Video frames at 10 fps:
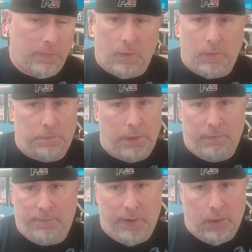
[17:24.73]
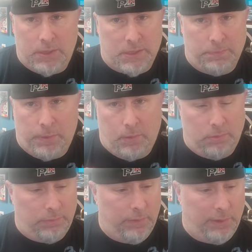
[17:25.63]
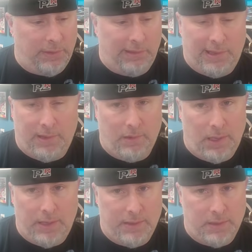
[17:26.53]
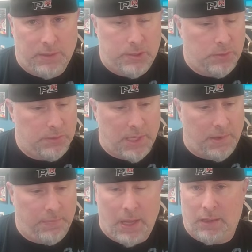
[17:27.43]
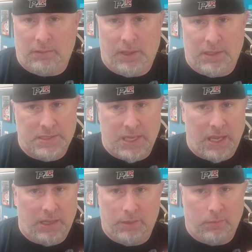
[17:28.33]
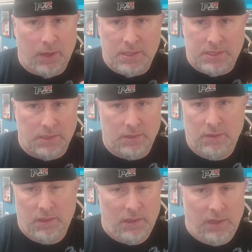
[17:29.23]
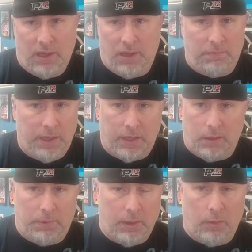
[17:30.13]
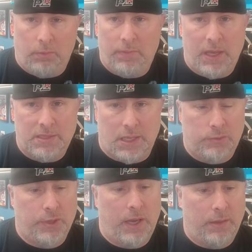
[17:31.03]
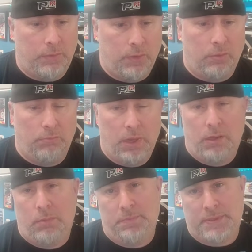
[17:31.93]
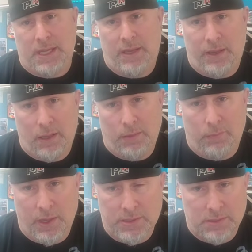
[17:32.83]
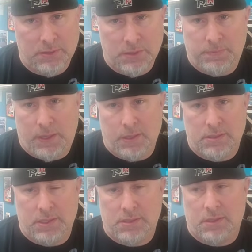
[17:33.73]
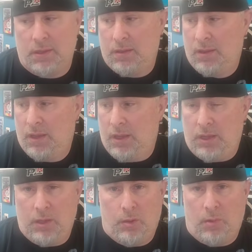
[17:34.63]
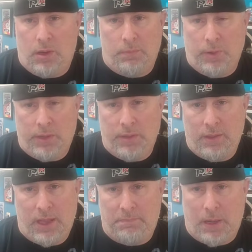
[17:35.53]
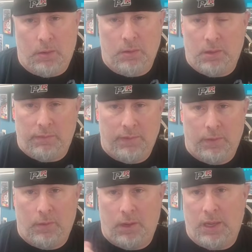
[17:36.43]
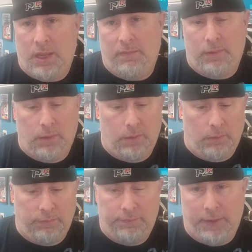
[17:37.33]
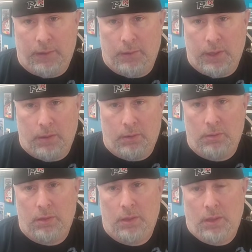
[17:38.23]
So it's been very simple with the layer line issues. I'm not like sanding the resin and making a big old mess. I try to do a minimum sanding on the resin just because it's you don't want to breathe in that powder, even though I have a little fingernail